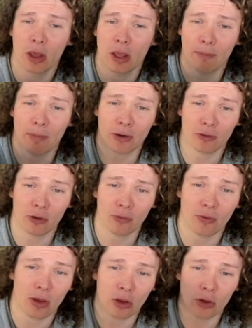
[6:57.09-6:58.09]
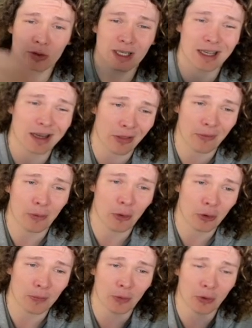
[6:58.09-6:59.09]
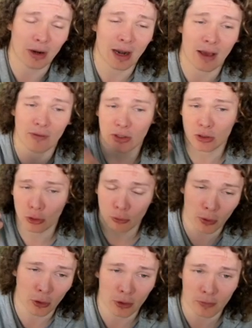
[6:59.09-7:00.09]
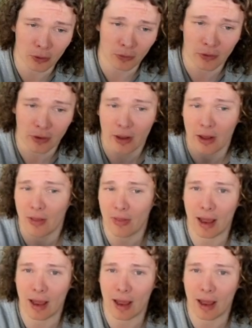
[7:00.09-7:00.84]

You're better off using another Pokemon and having two Pokemon that